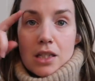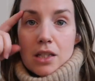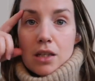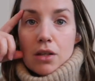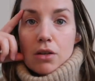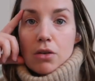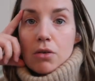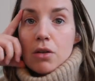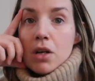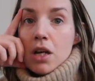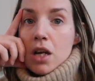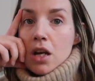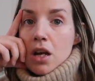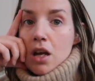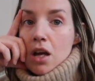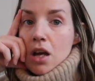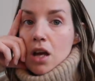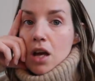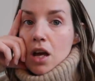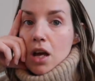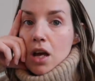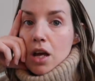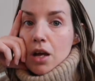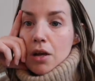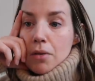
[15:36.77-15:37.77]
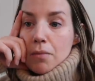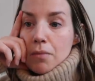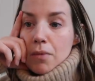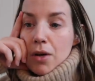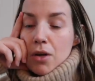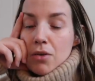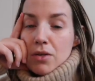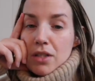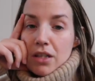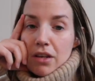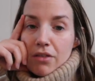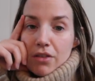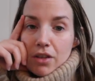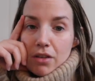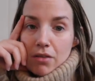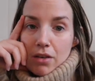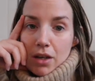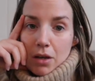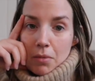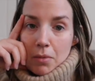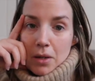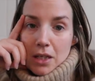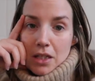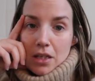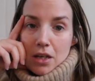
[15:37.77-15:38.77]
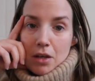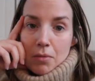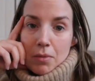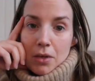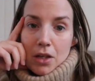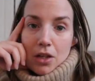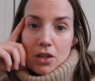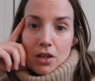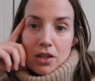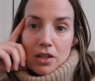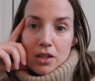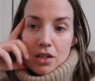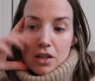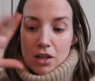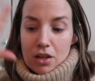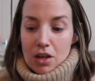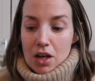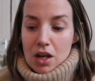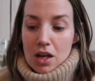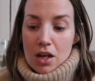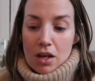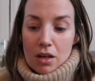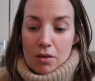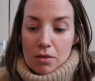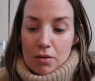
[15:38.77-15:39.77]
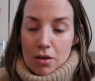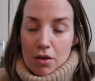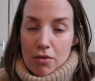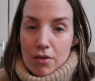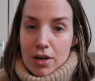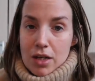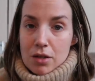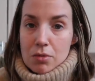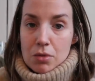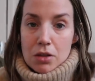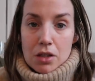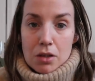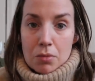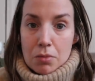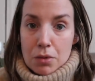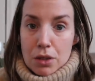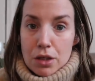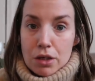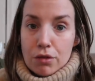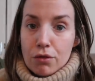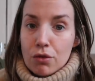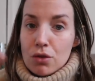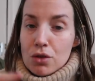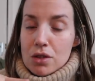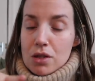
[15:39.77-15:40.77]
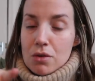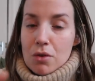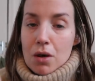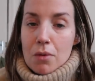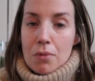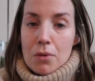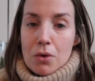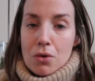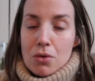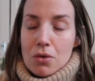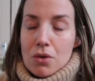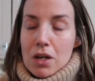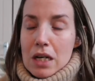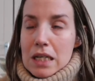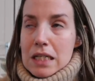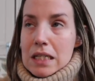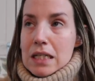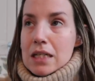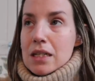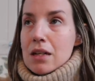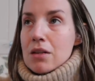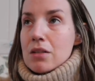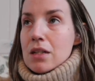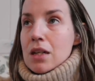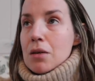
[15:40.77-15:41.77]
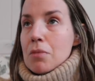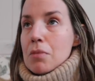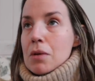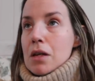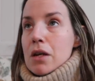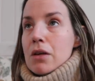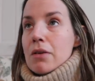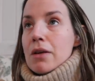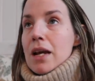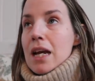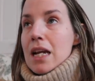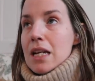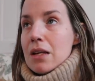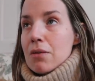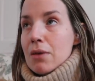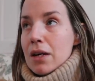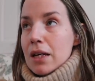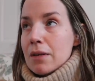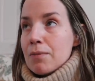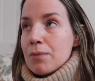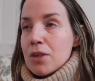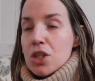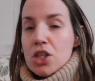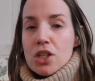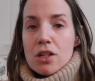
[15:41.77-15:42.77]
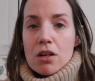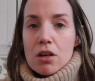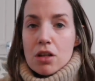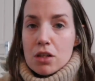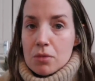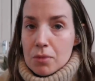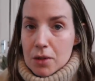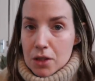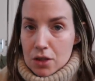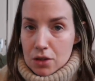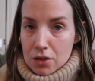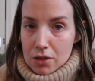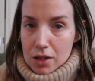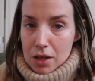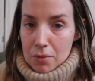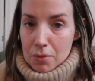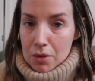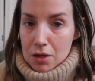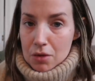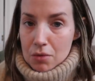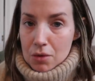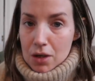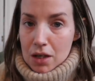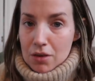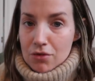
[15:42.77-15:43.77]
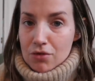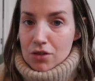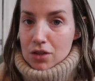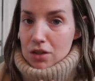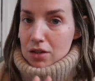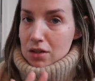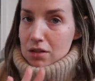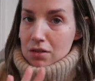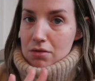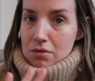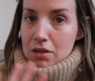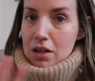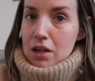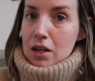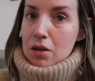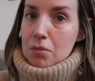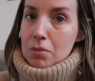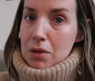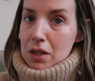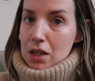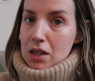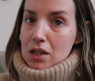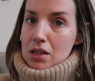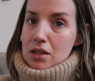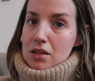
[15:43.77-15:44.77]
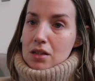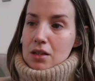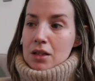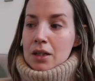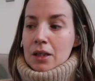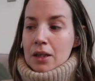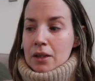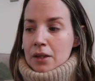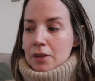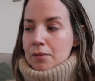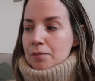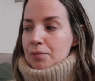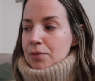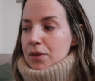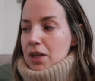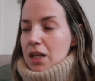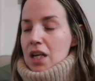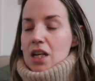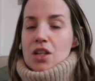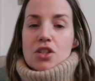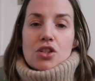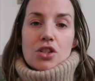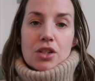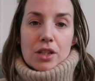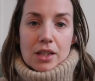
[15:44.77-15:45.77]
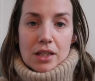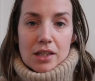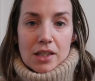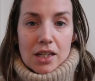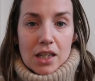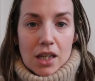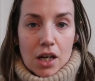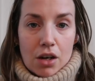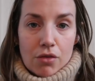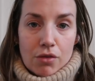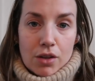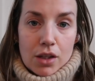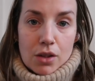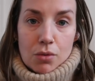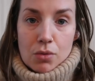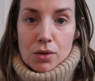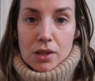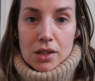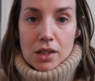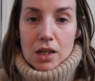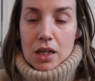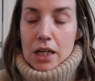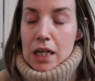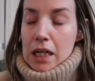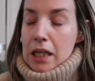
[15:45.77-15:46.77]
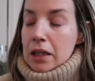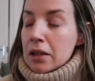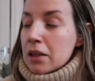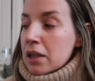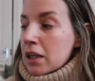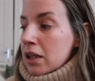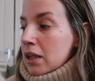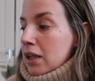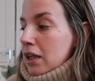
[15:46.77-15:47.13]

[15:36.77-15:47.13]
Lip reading: So I would definitely recommend her, because her arrangements are beautiful. So I'll put all her details down below. Anyway, she didn't ask me to do that, by the way. I've just done it because, as you can see, her wreath was stunning.